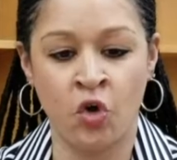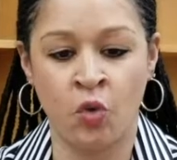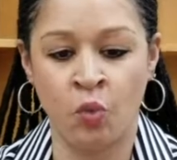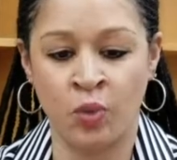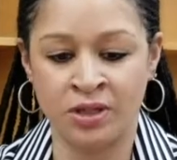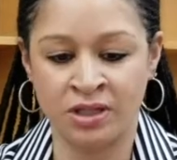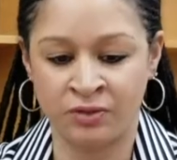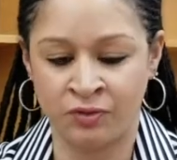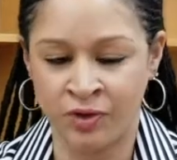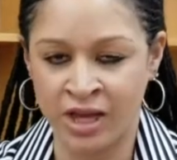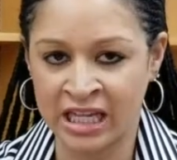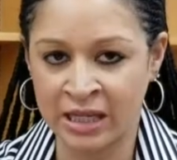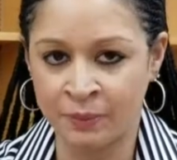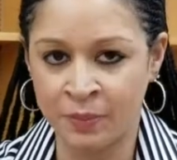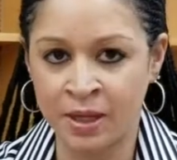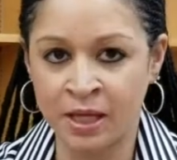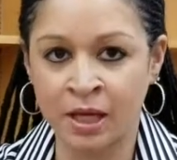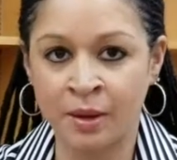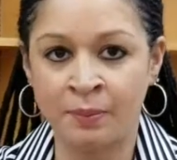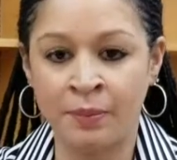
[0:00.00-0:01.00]
when
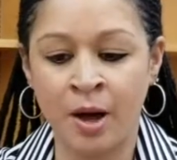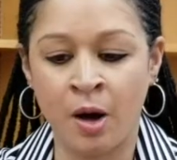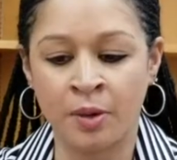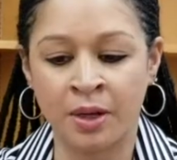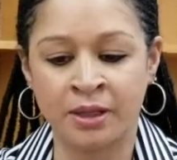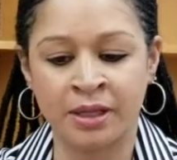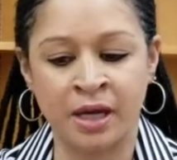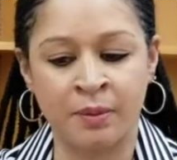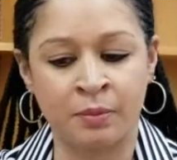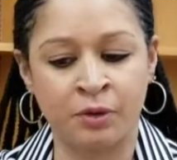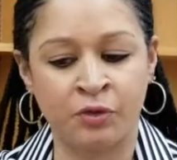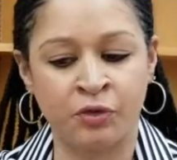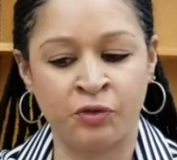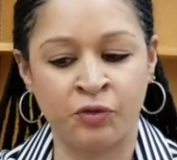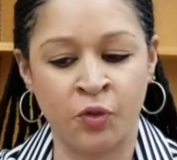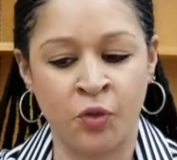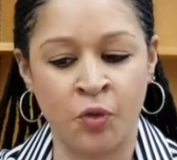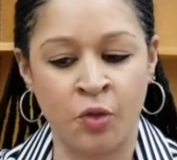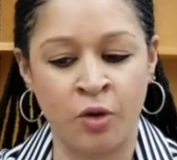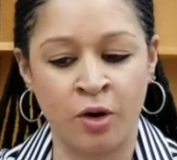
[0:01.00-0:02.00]
developing component number
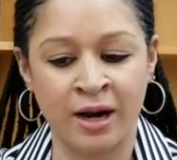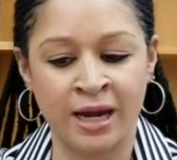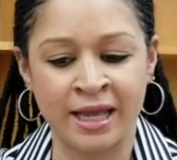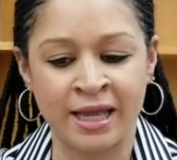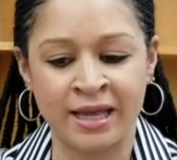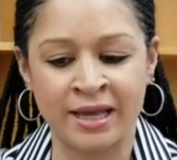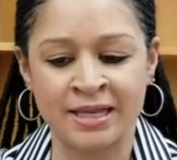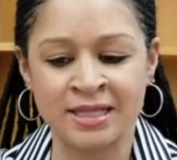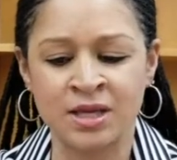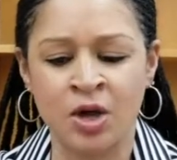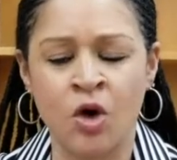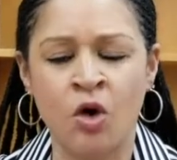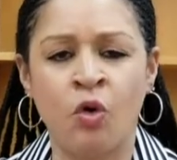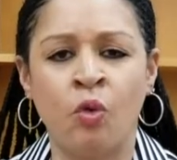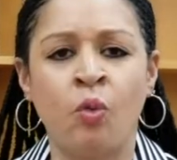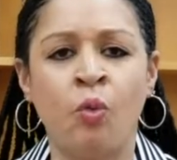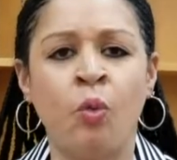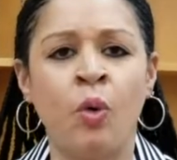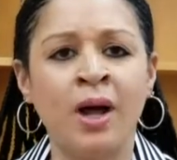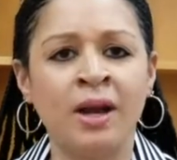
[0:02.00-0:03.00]
4 is
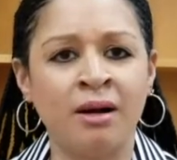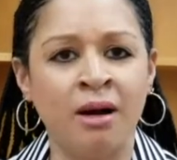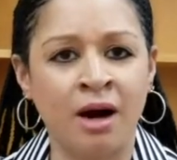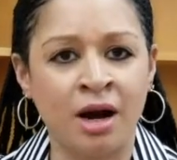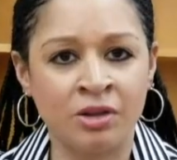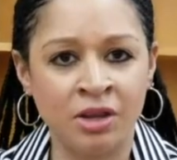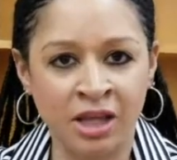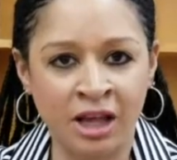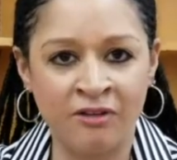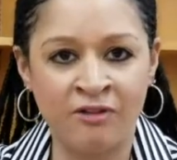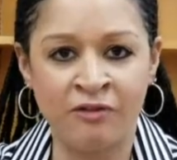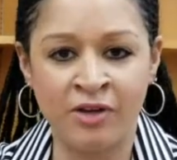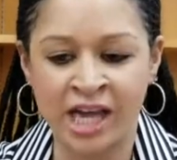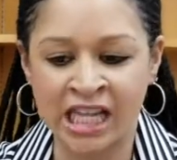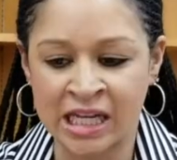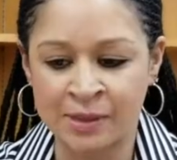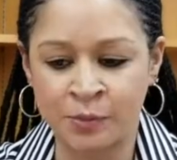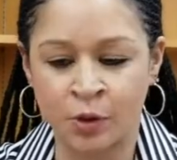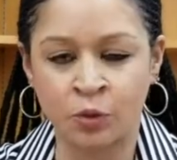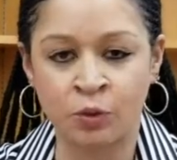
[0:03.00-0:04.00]
what are the
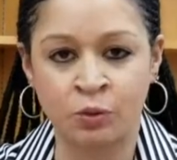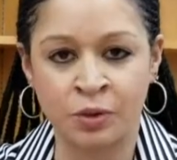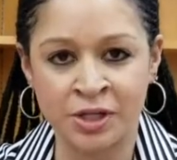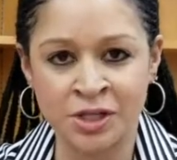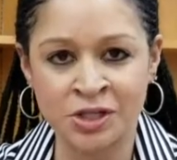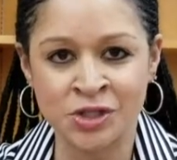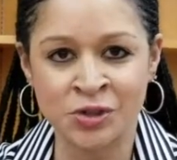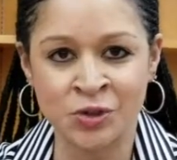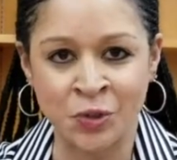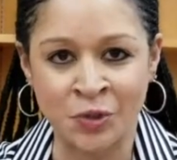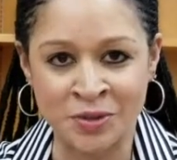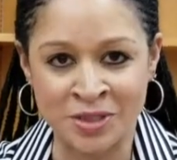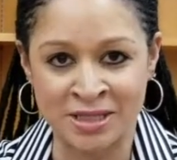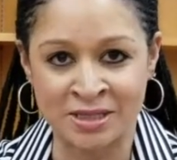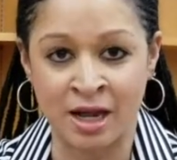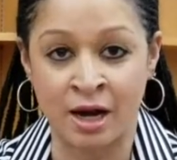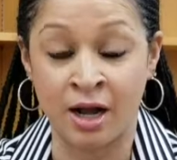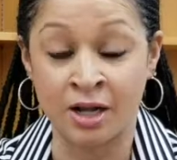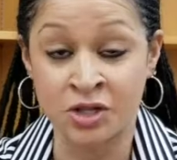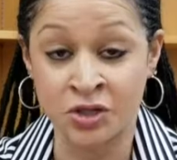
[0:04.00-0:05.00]
available resources
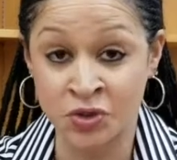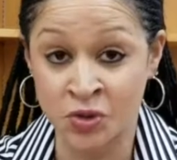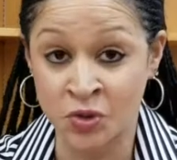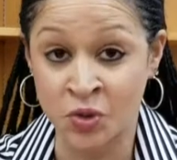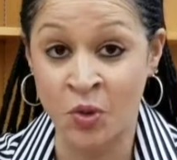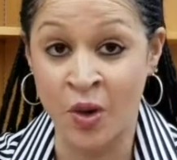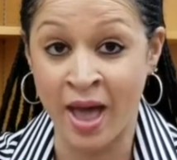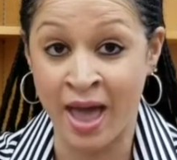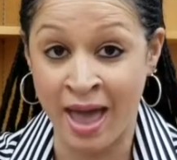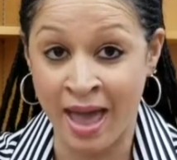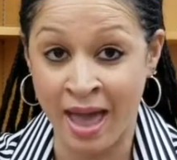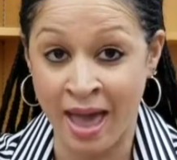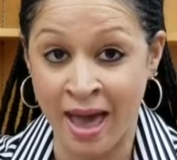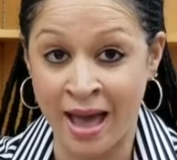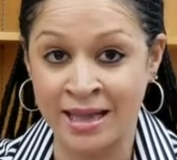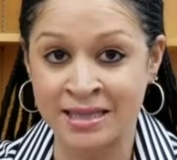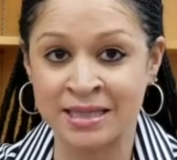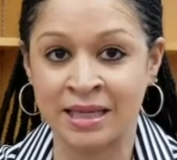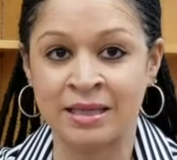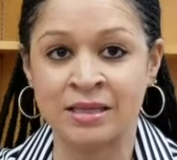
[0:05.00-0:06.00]
our school
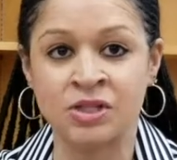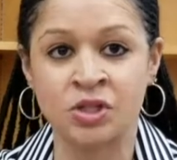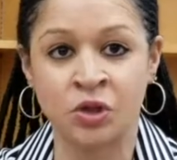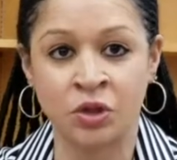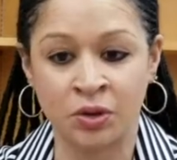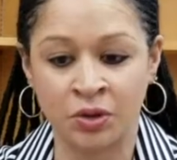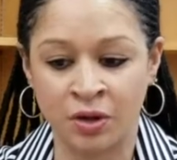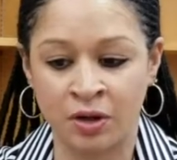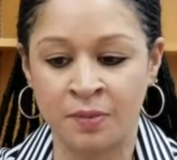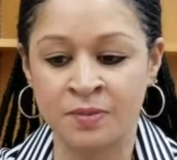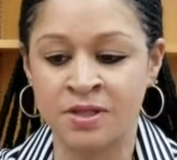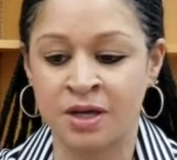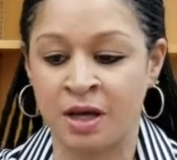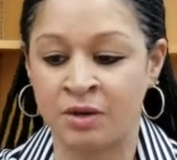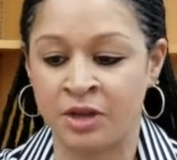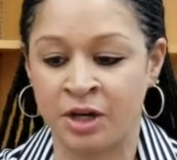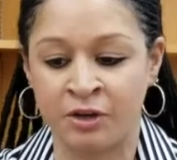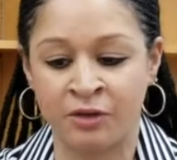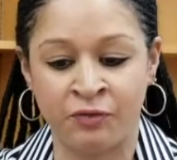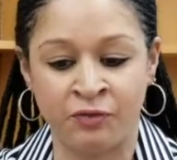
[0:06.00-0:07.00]
has in terms of
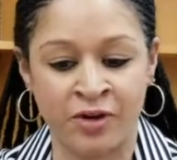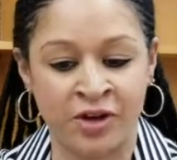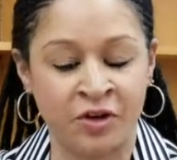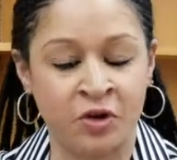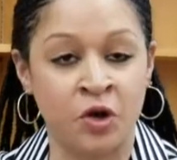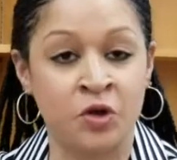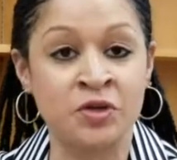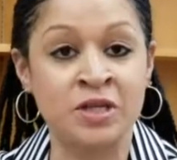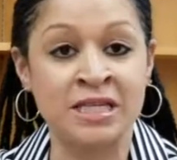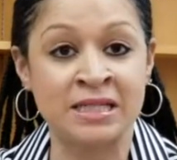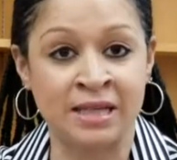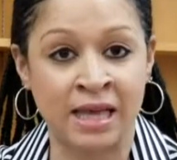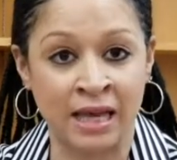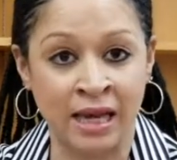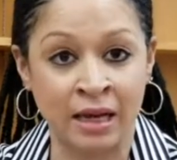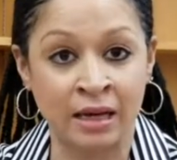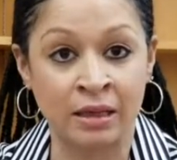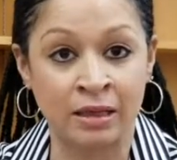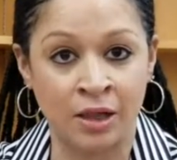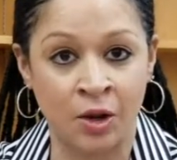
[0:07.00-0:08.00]
their federal, state,
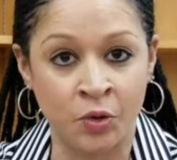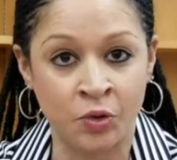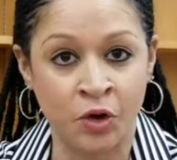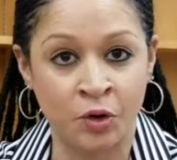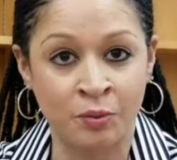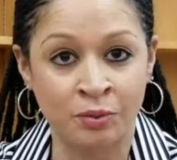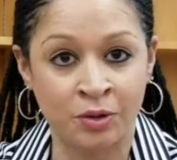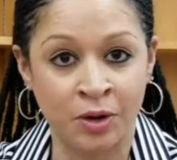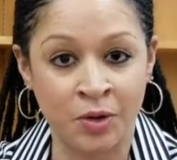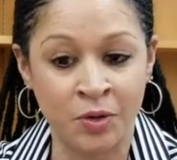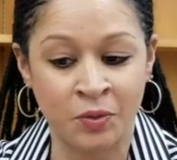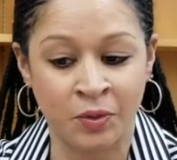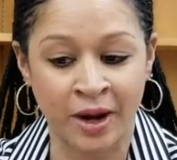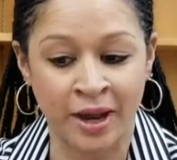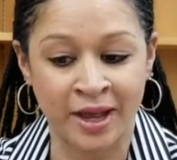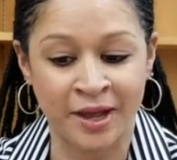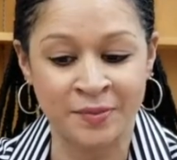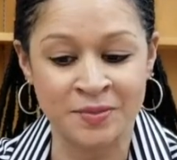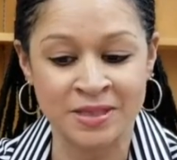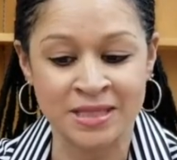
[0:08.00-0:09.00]
and local
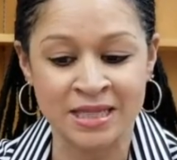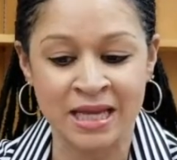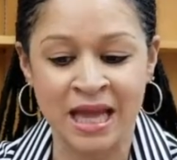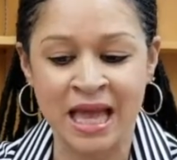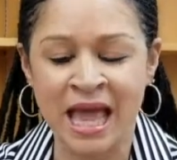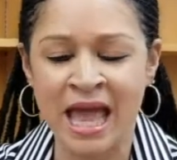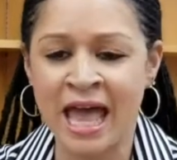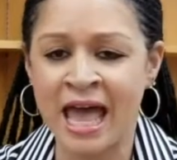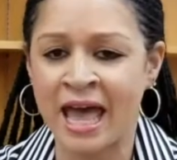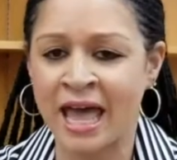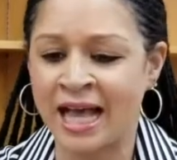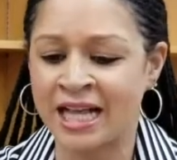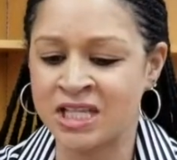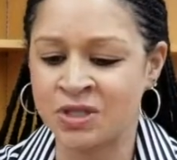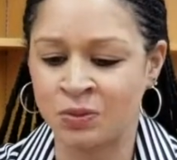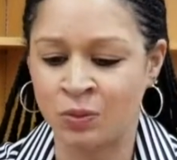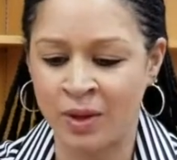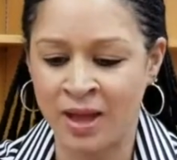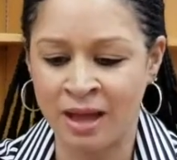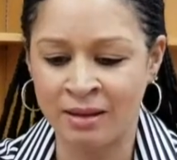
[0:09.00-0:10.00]
programs, as
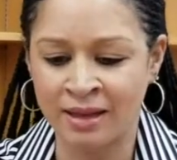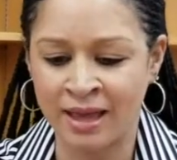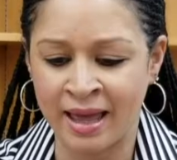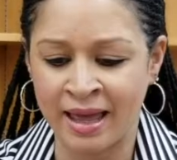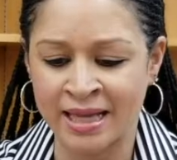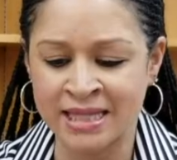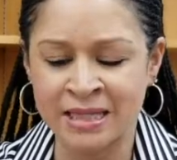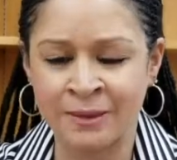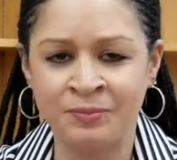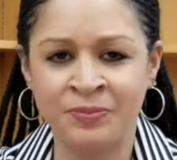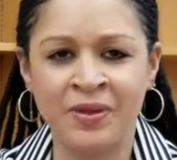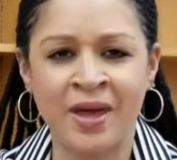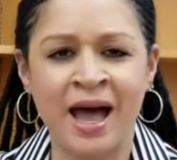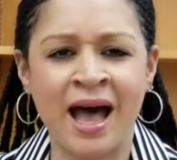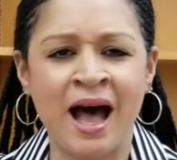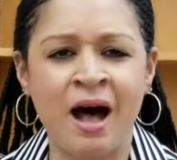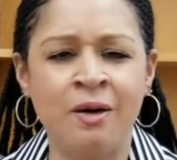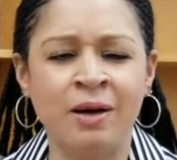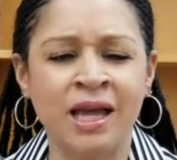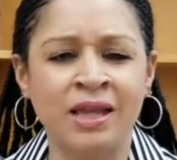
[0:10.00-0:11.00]
well as
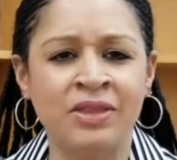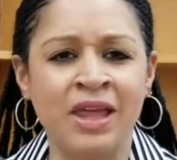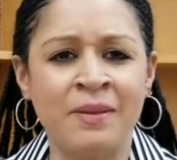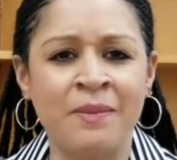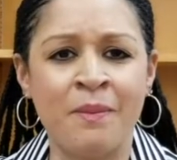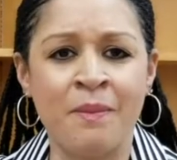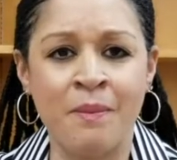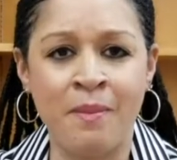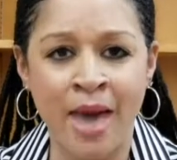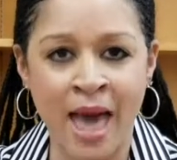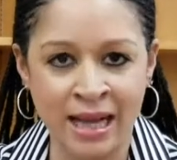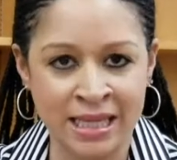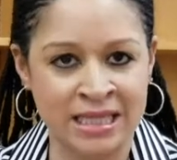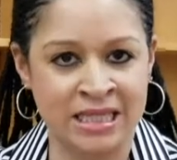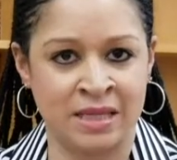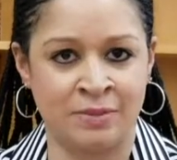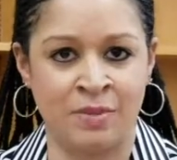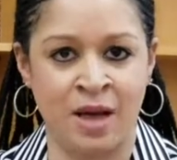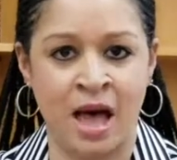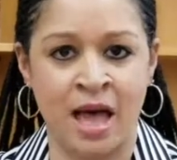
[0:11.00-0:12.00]
how can they
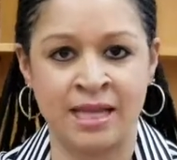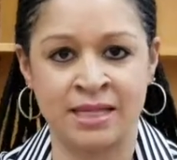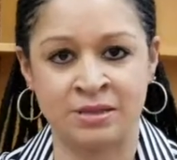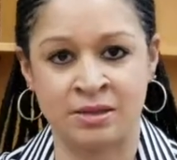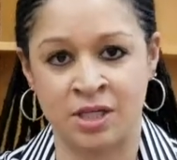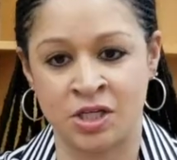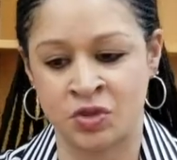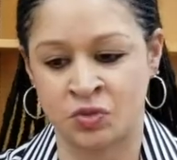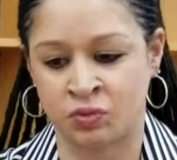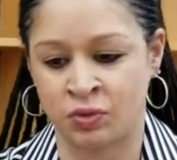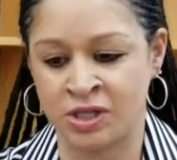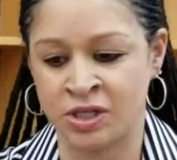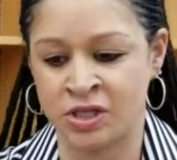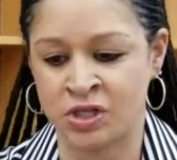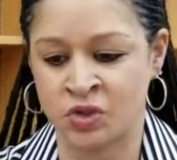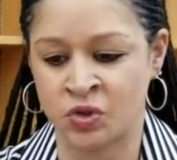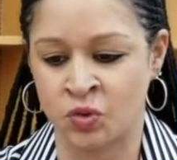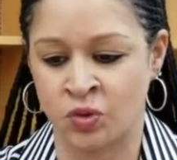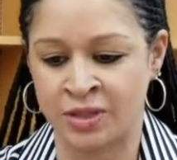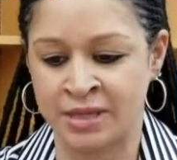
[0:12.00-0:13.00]
maximize these
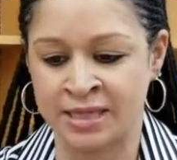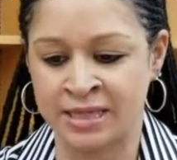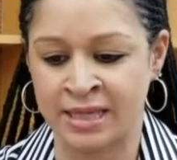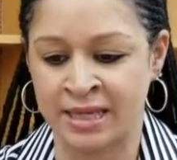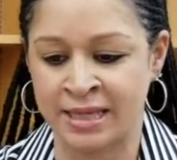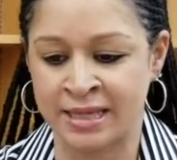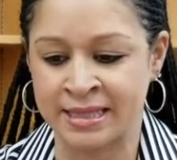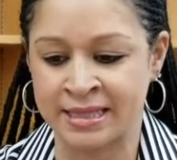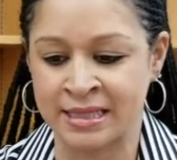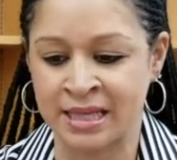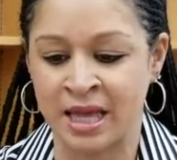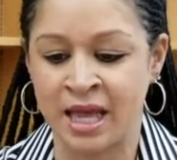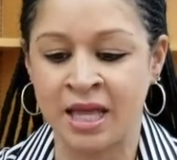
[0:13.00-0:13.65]
resources